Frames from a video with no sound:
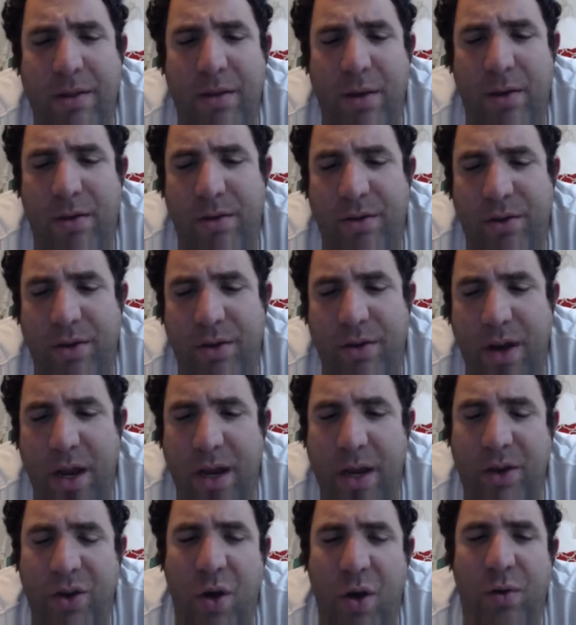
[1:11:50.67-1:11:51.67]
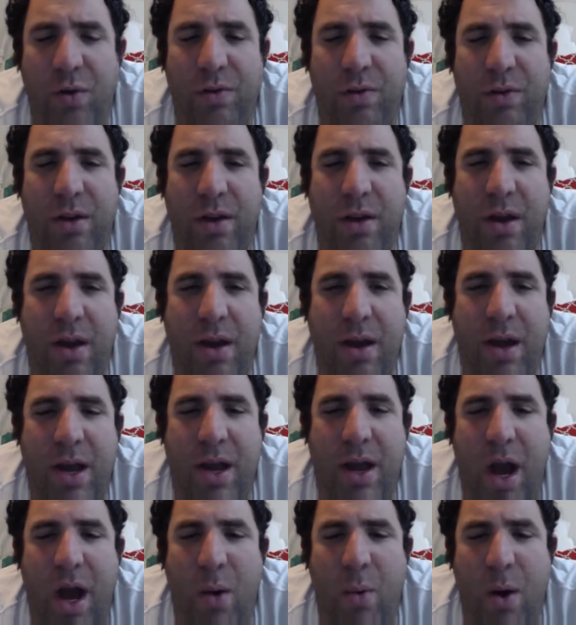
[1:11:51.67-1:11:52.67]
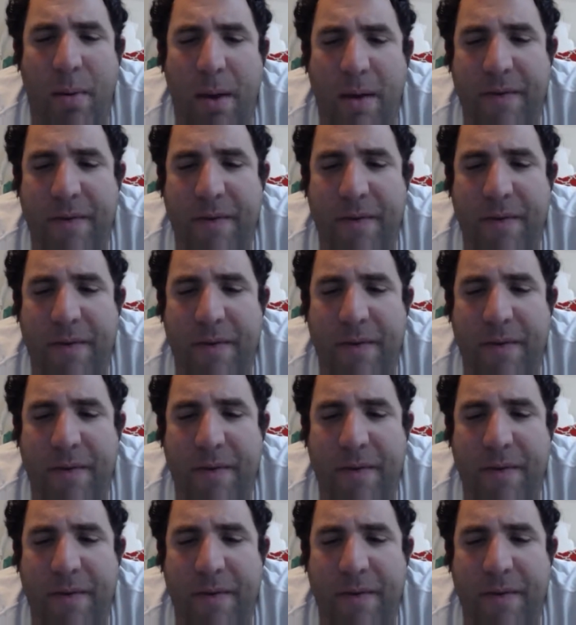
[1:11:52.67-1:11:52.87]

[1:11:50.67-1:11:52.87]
So it shows on one of